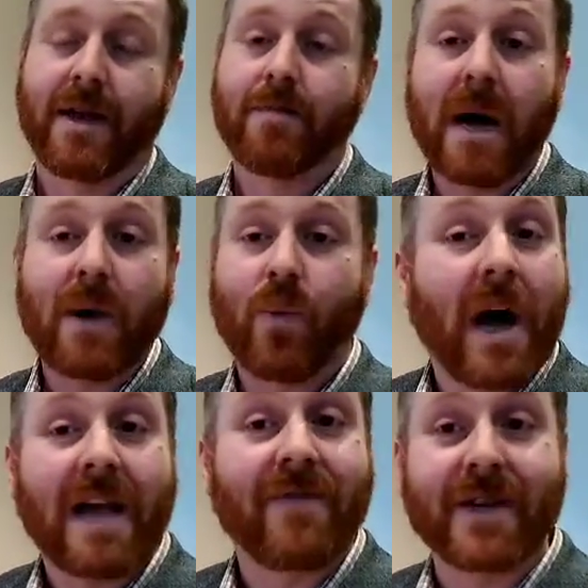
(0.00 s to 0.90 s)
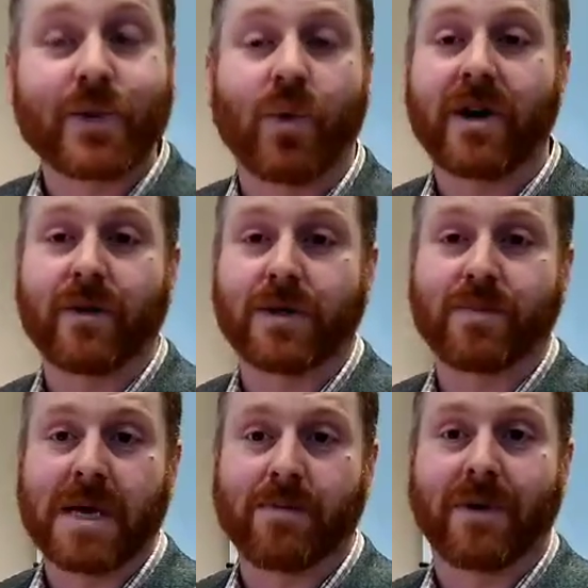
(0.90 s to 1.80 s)
My wife is one of those
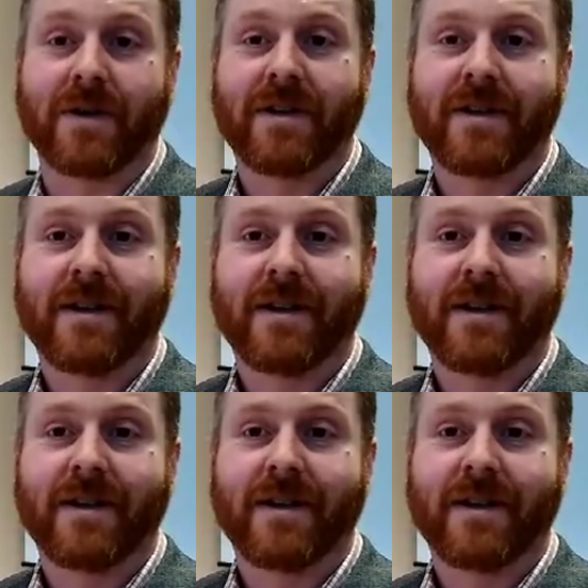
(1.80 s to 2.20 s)
people.